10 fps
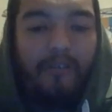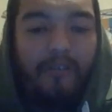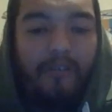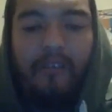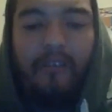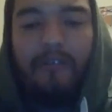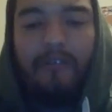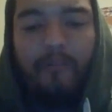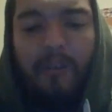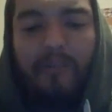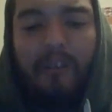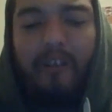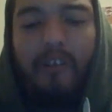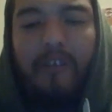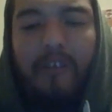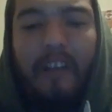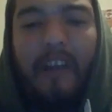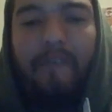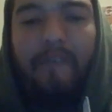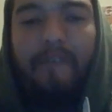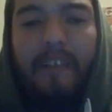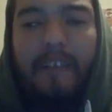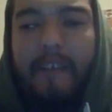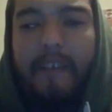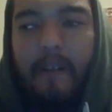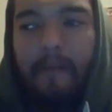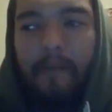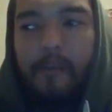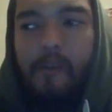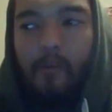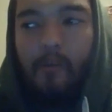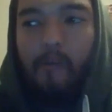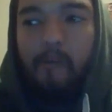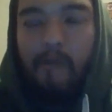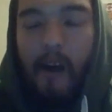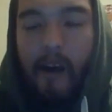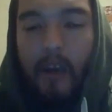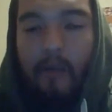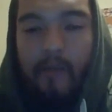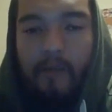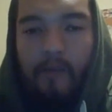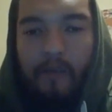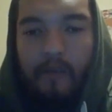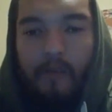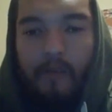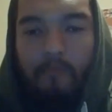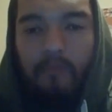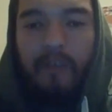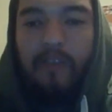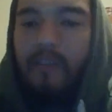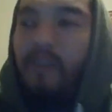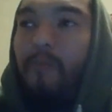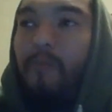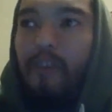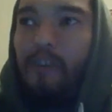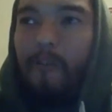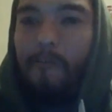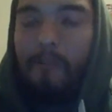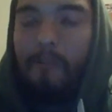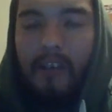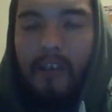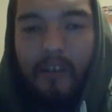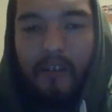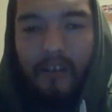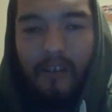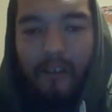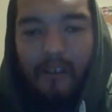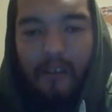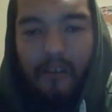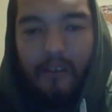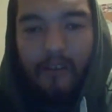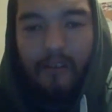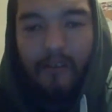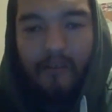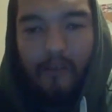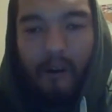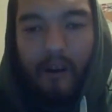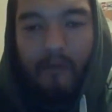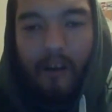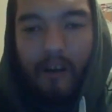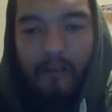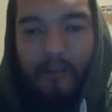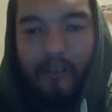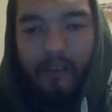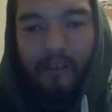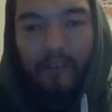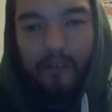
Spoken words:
those. They could have done so much. They could even have 205 mixed in with the European squad roster.